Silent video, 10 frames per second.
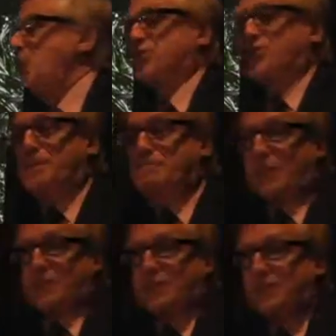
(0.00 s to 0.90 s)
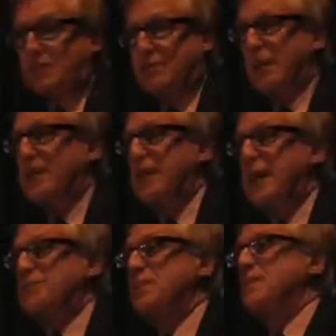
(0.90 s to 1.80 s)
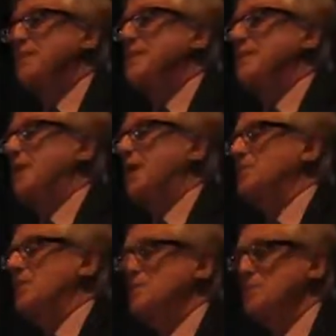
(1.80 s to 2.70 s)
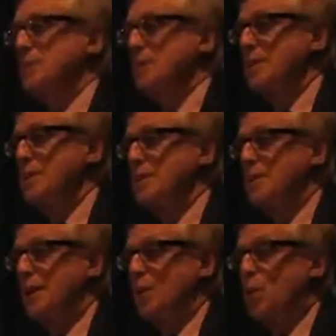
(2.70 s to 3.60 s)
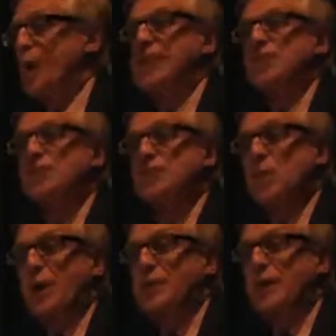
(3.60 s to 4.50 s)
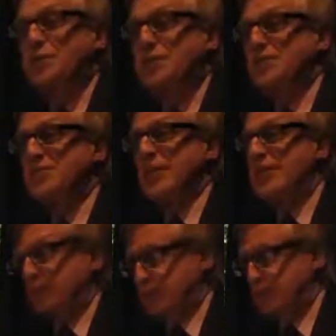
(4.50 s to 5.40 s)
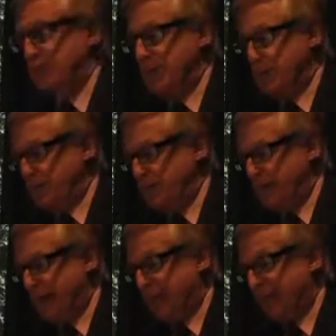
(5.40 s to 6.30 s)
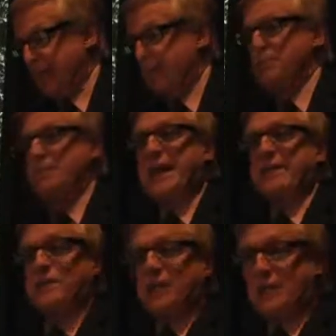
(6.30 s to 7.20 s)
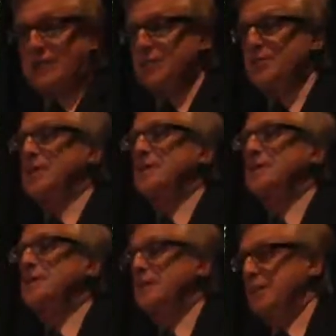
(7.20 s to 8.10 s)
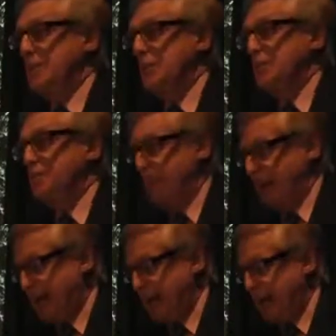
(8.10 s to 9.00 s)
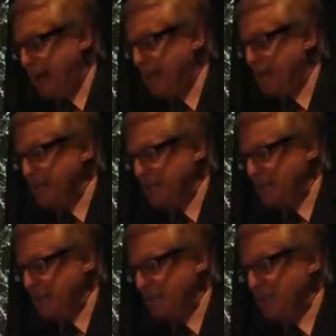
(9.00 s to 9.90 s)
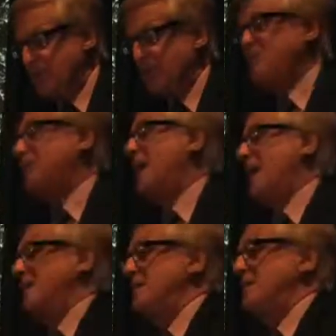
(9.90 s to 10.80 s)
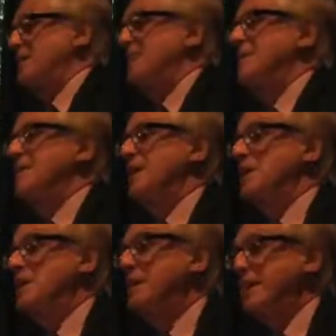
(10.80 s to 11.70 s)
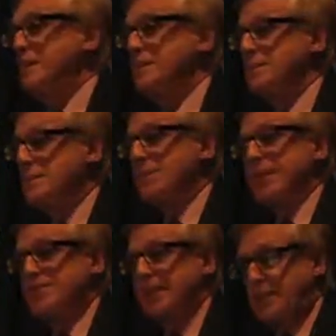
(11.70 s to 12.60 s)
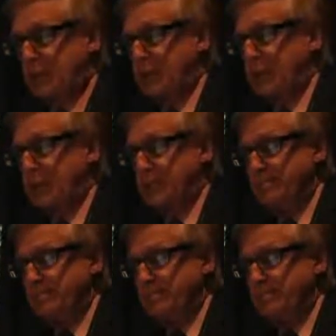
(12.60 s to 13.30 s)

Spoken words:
Austrian botanist of the 1800s, Wellich, who went out and discovered it and brought it back to some of the botanical gardens in Europe. And indeed, it is, to this day, a unique and fascinating plant.